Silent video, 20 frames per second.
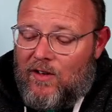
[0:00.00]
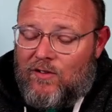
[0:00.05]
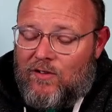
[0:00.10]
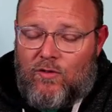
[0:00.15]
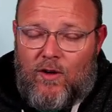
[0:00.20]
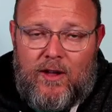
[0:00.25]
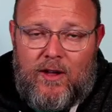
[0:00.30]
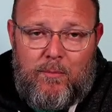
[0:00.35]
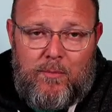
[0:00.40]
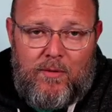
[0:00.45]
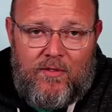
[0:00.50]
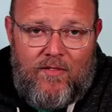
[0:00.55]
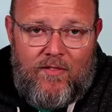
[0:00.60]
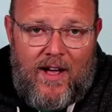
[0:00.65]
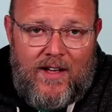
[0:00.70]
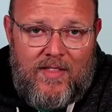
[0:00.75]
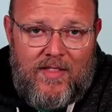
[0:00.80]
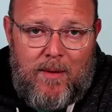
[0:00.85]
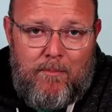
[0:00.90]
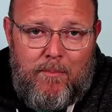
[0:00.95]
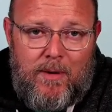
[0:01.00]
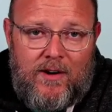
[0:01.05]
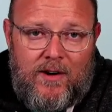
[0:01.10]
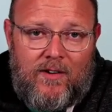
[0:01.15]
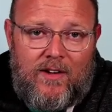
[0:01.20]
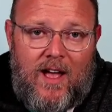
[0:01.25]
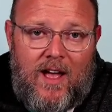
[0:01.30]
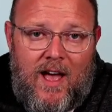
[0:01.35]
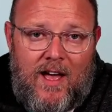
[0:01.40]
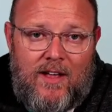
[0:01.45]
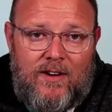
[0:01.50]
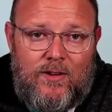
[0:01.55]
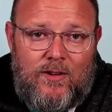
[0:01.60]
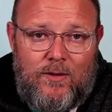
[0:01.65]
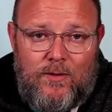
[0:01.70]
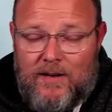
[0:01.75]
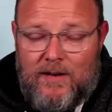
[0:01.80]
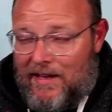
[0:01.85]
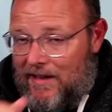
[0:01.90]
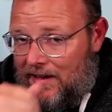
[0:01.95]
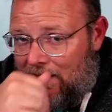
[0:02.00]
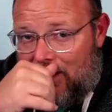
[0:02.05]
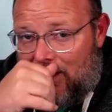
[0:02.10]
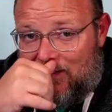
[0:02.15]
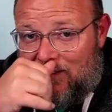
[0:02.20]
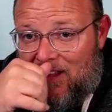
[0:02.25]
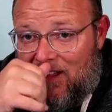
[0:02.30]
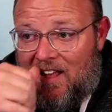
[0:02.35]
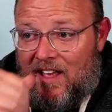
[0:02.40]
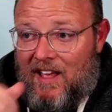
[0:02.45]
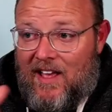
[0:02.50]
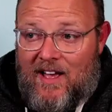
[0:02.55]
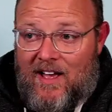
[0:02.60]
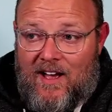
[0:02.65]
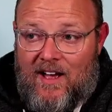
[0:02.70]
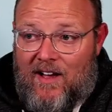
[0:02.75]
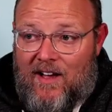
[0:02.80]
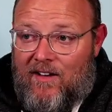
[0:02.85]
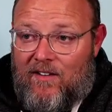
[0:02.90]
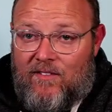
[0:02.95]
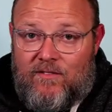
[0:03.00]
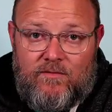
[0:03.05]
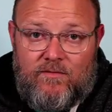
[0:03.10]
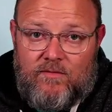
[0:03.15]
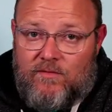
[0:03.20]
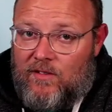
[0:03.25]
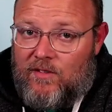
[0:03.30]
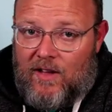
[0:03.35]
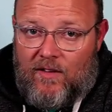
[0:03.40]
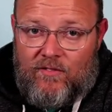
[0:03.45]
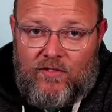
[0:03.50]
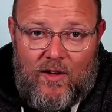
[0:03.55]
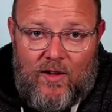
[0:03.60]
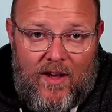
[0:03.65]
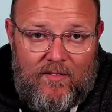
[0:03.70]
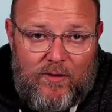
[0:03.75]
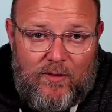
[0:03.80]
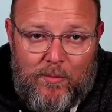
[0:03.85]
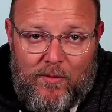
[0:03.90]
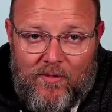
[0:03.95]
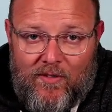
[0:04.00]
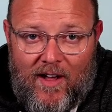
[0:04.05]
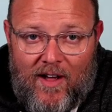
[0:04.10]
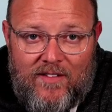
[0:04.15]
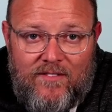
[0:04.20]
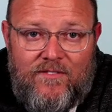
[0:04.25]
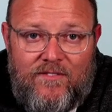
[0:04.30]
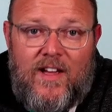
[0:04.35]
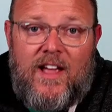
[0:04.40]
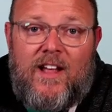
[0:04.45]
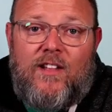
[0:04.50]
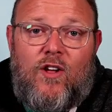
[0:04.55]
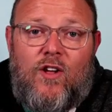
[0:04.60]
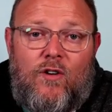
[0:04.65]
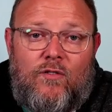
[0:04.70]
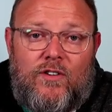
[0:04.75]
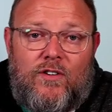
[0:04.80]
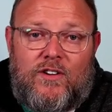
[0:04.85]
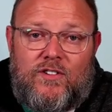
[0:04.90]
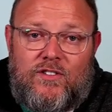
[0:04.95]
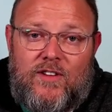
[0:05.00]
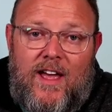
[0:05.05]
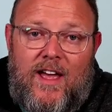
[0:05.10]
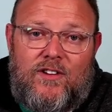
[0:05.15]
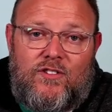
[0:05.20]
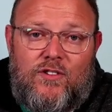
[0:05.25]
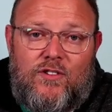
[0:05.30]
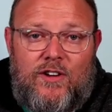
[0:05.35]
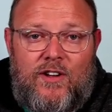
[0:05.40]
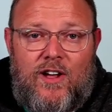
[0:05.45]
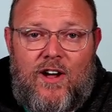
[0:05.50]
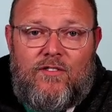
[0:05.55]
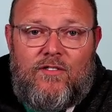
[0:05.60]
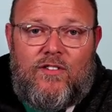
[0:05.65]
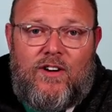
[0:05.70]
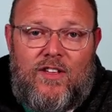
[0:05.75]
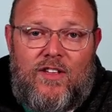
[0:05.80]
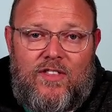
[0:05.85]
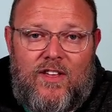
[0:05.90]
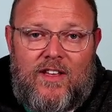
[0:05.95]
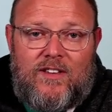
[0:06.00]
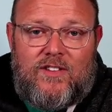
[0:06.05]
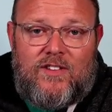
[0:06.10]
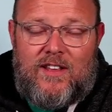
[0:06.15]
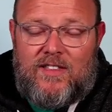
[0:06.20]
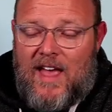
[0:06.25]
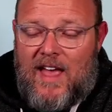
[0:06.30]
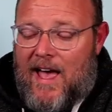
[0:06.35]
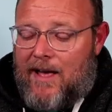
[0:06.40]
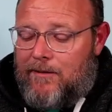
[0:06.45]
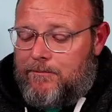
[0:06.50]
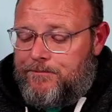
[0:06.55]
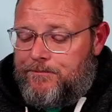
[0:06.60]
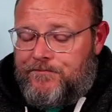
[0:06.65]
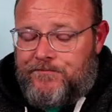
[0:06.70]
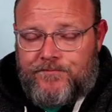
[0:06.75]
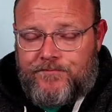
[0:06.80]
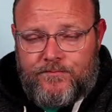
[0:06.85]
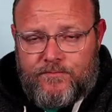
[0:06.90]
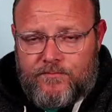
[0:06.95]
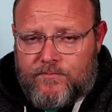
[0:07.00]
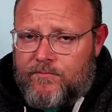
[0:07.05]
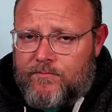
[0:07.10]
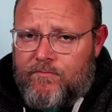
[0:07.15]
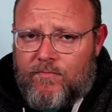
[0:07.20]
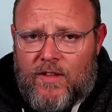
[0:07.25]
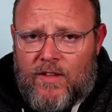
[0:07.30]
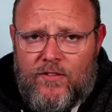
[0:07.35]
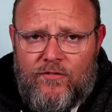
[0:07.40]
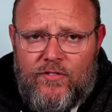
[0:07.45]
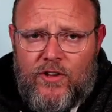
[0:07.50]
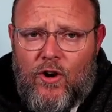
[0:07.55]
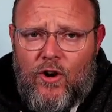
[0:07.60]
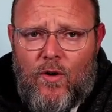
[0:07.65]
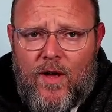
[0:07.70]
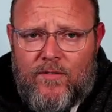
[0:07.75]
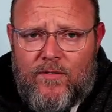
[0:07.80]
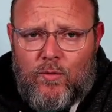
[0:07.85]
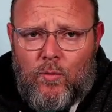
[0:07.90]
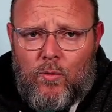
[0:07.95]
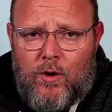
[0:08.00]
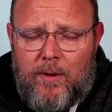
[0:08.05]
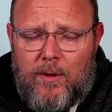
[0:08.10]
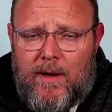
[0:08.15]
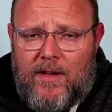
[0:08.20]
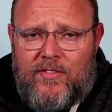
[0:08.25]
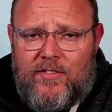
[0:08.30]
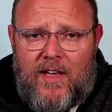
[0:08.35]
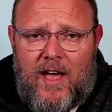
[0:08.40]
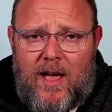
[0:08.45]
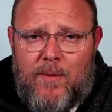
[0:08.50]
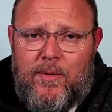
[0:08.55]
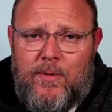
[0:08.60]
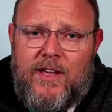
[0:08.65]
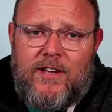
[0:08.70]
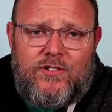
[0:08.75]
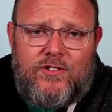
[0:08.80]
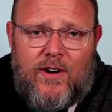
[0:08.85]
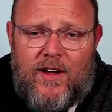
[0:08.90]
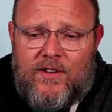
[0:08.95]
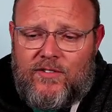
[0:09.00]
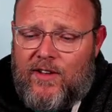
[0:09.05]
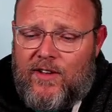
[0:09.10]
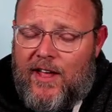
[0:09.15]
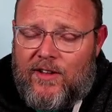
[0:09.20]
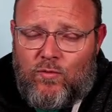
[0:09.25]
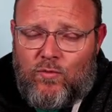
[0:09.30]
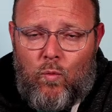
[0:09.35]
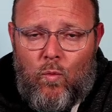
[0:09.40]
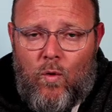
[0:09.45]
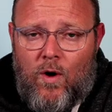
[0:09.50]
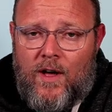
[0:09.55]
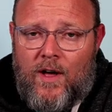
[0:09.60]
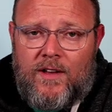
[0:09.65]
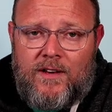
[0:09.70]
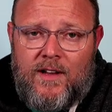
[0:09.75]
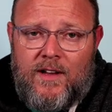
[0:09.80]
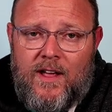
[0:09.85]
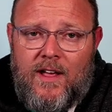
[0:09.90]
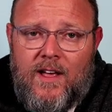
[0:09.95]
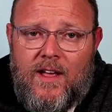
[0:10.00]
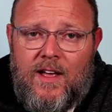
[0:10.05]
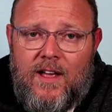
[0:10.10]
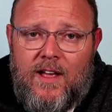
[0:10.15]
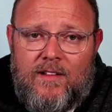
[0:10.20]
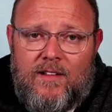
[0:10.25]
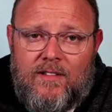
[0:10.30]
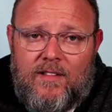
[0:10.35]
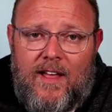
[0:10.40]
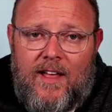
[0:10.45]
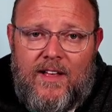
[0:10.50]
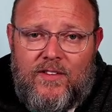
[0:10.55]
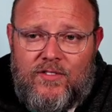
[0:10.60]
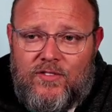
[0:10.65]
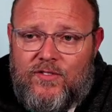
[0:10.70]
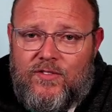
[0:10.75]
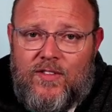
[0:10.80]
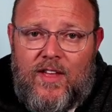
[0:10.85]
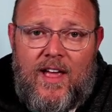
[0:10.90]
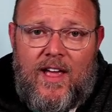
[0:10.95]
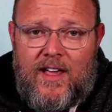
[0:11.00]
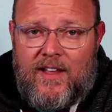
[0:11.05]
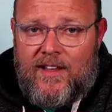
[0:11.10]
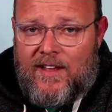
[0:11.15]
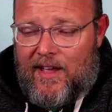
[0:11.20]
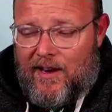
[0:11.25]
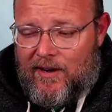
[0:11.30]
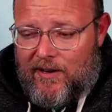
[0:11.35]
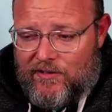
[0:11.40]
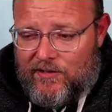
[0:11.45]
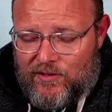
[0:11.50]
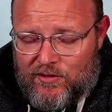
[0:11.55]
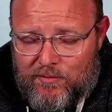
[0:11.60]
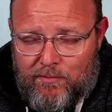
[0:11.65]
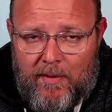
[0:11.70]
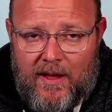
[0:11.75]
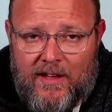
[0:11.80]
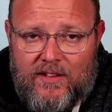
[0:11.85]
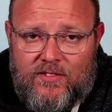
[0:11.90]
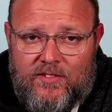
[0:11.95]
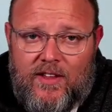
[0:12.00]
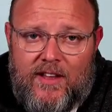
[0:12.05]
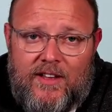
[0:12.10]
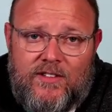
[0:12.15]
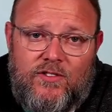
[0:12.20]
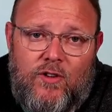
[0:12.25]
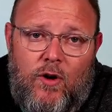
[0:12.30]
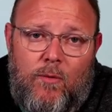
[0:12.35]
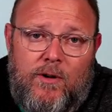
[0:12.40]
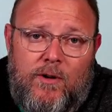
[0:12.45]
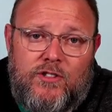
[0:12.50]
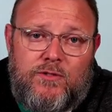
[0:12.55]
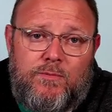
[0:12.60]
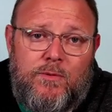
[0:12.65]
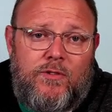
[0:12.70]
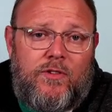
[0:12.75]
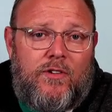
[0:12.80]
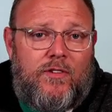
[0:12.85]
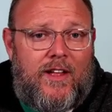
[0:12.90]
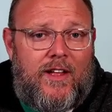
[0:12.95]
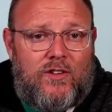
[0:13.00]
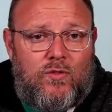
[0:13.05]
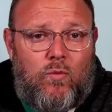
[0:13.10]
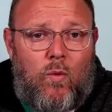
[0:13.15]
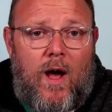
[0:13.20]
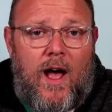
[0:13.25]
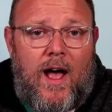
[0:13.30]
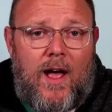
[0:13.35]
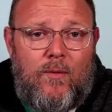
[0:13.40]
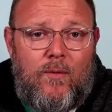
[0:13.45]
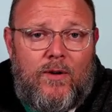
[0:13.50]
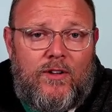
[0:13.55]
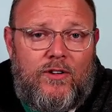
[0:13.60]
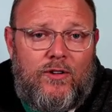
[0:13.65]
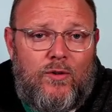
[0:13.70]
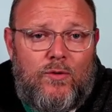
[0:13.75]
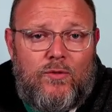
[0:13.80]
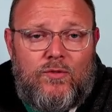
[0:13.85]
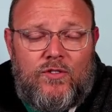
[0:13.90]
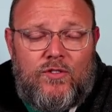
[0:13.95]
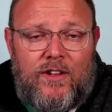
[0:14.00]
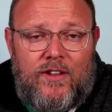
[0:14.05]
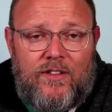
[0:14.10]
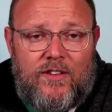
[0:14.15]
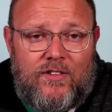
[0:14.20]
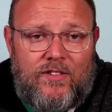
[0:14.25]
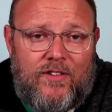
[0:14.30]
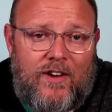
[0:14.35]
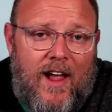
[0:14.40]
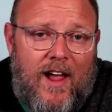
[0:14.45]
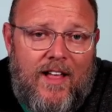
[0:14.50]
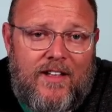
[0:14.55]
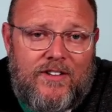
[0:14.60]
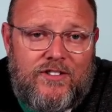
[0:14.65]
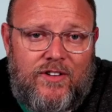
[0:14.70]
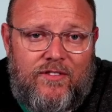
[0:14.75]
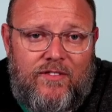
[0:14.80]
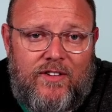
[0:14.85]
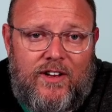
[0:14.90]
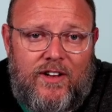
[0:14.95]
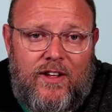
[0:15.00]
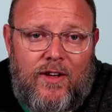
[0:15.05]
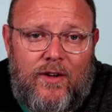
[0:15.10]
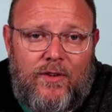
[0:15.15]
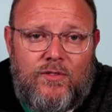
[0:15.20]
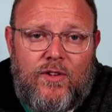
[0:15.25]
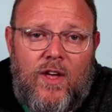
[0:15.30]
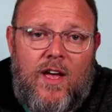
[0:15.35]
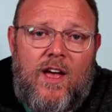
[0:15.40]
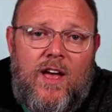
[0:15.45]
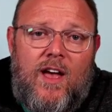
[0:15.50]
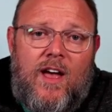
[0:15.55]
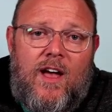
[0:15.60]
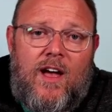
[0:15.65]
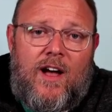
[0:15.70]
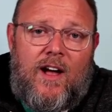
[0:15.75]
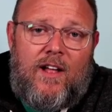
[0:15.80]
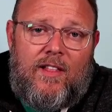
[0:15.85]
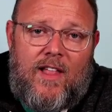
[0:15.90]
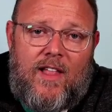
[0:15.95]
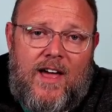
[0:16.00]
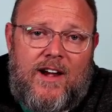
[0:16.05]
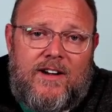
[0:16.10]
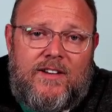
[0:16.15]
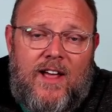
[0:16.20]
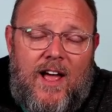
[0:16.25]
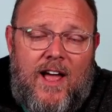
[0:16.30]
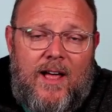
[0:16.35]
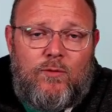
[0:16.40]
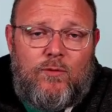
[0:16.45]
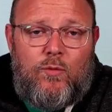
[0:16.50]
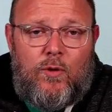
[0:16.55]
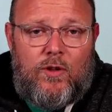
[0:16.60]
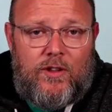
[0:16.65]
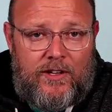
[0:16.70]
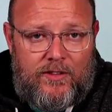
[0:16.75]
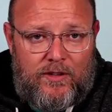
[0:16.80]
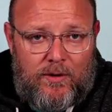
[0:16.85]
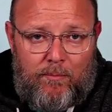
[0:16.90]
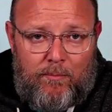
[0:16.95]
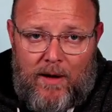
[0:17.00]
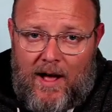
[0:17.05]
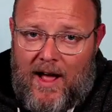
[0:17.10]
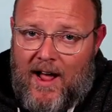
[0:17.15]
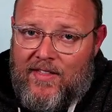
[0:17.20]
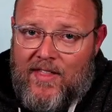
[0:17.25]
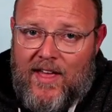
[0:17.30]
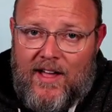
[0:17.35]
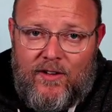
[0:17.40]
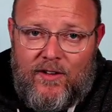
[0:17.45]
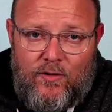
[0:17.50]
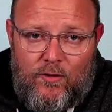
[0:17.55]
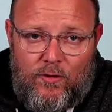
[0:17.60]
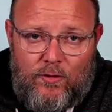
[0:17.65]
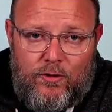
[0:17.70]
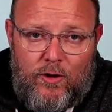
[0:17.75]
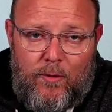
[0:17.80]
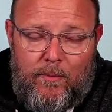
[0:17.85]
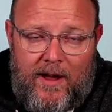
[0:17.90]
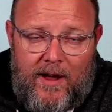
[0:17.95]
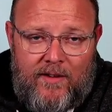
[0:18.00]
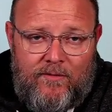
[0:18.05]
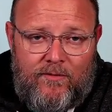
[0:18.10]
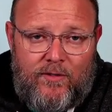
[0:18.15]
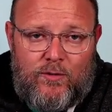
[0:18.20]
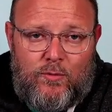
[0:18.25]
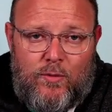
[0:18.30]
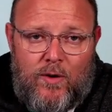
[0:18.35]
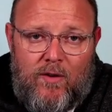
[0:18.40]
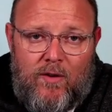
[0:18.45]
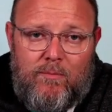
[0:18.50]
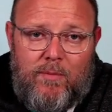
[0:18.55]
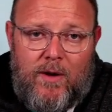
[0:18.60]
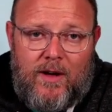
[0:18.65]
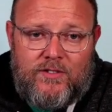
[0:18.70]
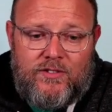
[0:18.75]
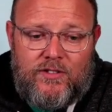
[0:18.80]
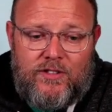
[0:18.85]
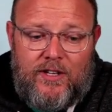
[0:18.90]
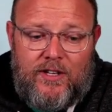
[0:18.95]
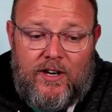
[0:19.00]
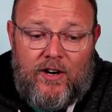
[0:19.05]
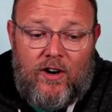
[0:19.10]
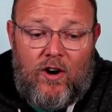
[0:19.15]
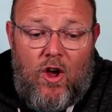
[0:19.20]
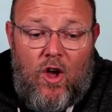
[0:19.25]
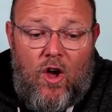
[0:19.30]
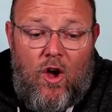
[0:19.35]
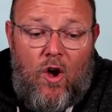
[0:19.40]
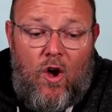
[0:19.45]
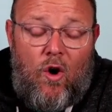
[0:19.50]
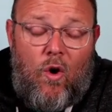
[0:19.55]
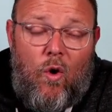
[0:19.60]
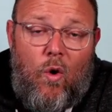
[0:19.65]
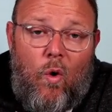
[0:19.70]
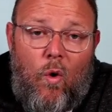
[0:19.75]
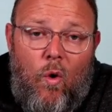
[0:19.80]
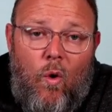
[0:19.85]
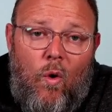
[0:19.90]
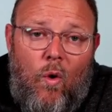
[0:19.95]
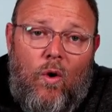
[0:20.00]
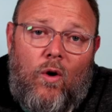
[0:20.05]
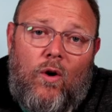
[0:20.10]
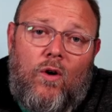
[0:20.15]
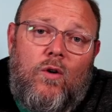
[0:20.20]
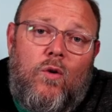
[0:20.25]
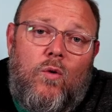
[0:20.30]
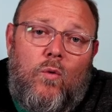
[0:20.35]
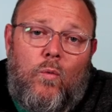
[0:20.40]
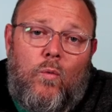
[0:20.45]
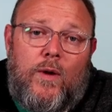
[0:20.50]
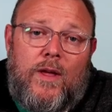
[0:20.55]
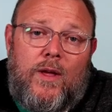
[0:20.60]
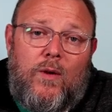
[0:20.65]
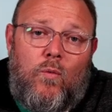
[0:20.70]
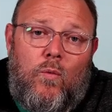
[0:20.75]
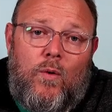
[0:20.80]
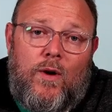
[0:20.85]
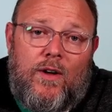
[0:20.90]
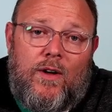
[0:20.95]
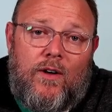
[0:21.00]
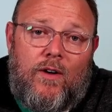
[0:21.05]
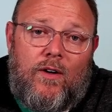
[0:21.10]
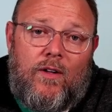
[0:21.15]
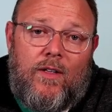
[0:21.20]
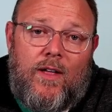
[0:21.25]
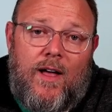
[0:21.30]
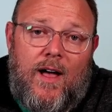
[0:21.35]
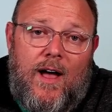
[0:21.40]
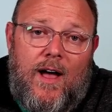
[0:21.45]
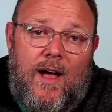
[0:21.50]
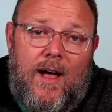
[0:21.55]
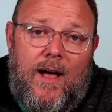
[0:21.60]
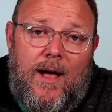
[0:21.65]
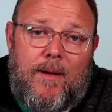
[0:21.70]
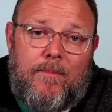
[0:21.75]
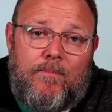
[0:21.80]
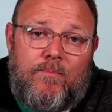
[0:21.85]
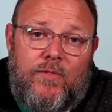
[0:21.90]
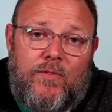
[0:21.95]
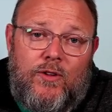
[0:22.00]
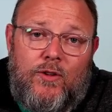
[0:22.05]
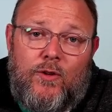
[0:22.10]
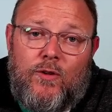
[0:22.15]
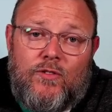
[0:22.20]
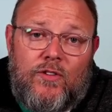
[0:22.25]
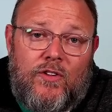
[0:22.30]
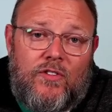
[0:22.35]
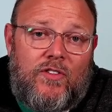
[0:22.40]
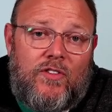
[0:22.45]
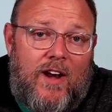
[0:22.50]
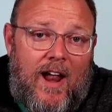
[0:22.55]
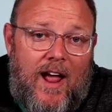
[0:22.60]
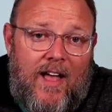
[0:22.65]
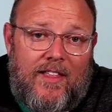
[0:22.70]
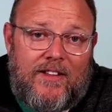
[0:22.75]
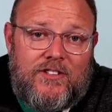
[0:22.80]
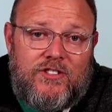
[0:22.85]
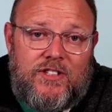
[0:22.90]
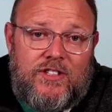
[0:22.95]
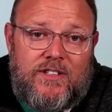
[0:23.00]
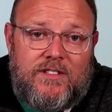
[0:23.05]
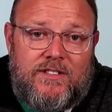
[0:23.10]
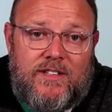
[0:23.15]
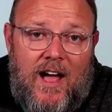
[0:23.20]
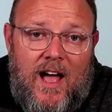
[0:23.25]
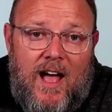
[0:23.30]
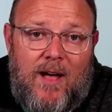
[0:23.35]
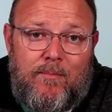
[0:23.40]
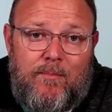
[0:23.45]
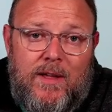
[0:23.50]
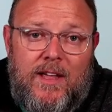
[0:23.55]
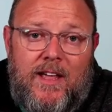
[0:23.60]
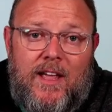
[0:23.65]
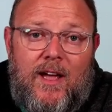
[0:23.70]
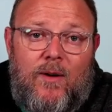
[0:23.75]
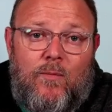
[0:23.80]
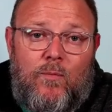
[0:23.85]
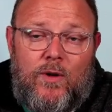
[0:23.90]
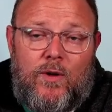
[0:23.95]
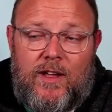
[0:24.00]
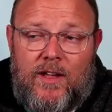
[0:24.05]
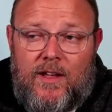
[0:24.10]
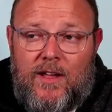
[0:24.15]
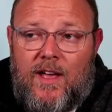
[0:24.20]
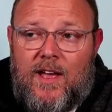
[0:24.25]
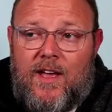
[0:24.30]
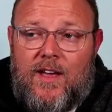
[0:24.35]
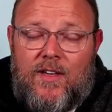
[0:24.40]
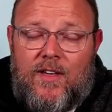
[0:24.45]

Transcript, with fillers: So I can provide that better continuity and uh, if you have to provide failover, disaster recovery, things like that, if you don't have to worry about the IP address, it's one less thing and just makes things go much smoother. That's why when you see the Synology videos, a lot of times we'll either buy that Google domain for 12 bucks a year or we will um, use a Synology.me and we